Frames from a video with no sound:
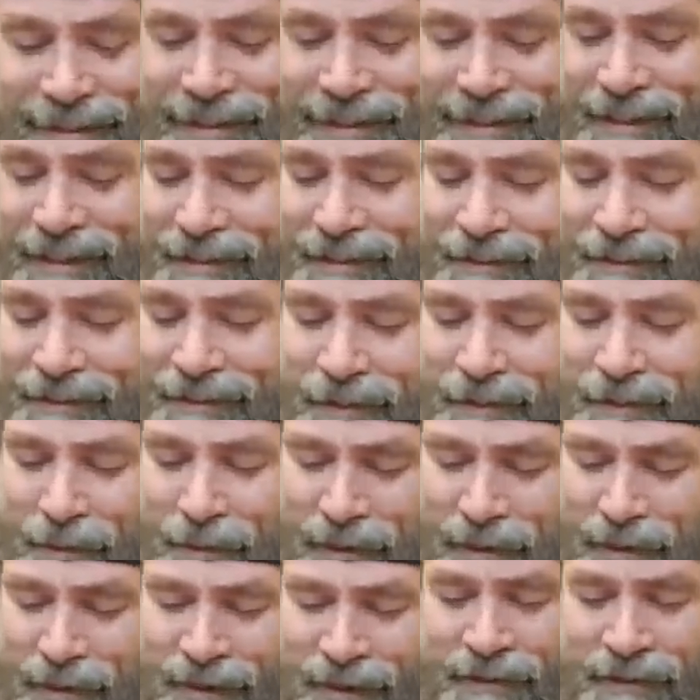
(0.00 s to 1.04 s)
So
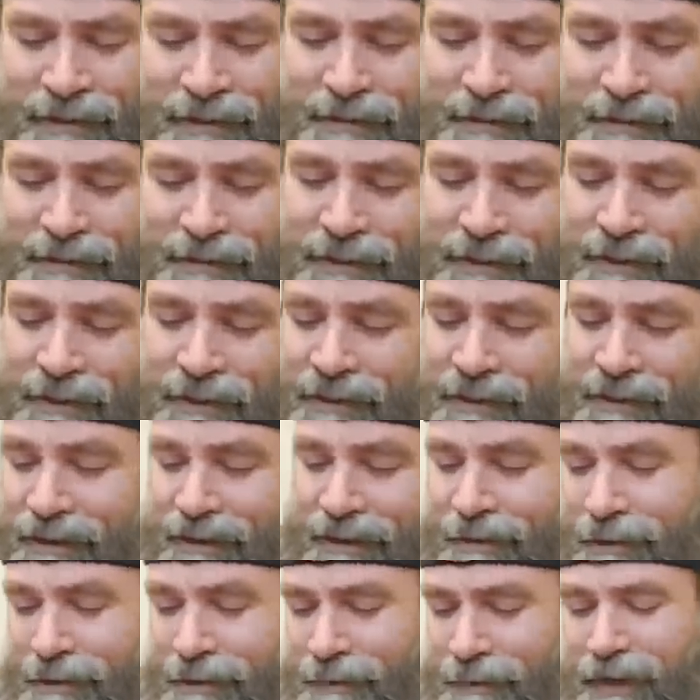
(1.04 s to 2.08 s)
uh, let's see. I don't
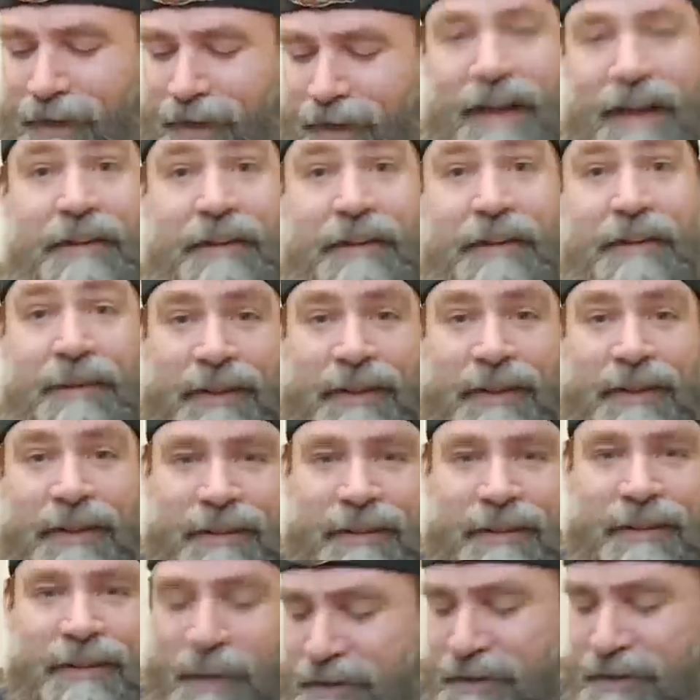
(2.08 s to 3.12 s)
know if I have to do anything
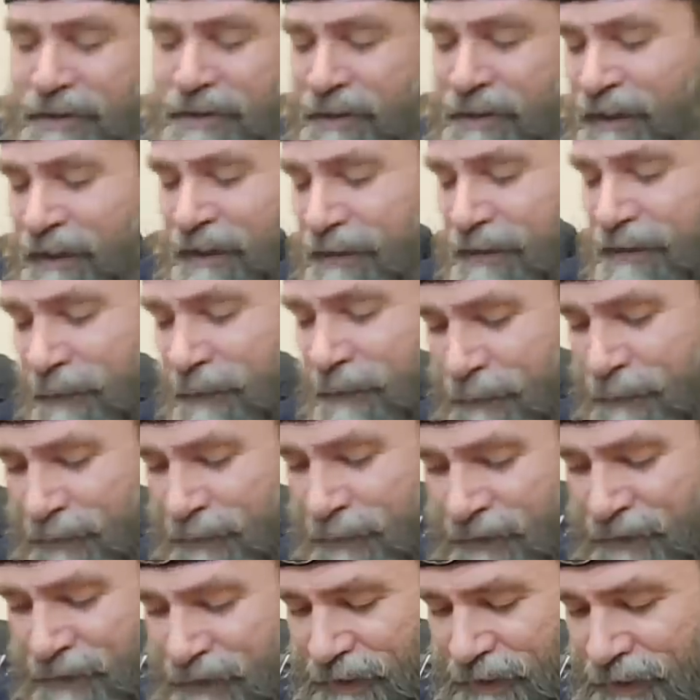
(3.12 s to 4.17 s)
special to get this one up. It doesn't look
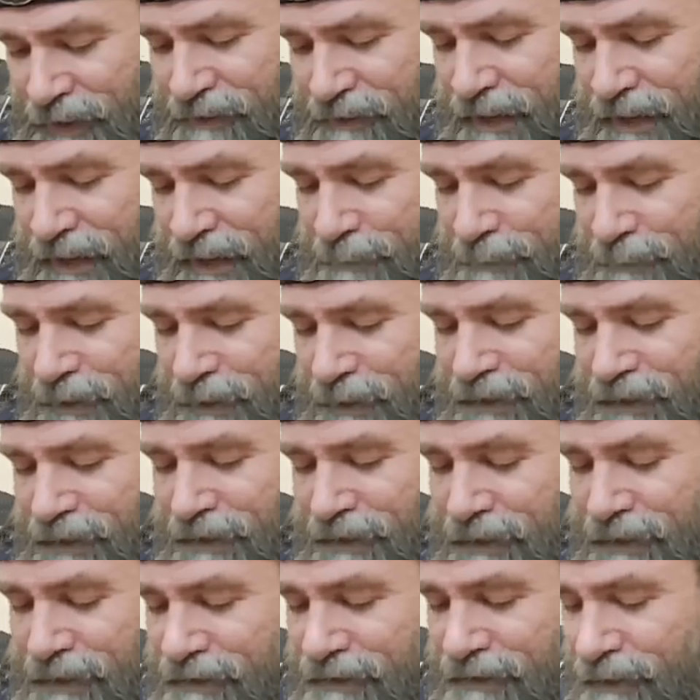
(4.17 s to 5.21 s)
like it's taped or anything.
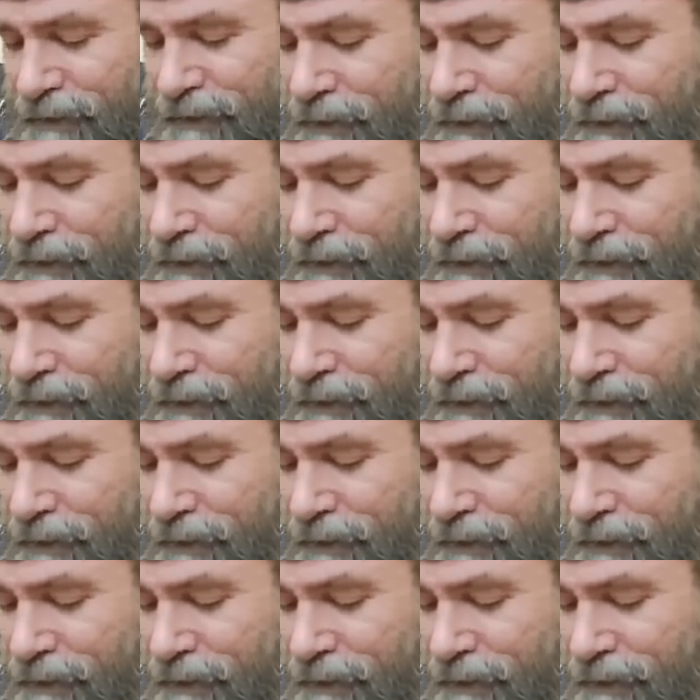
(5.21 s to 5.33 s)
So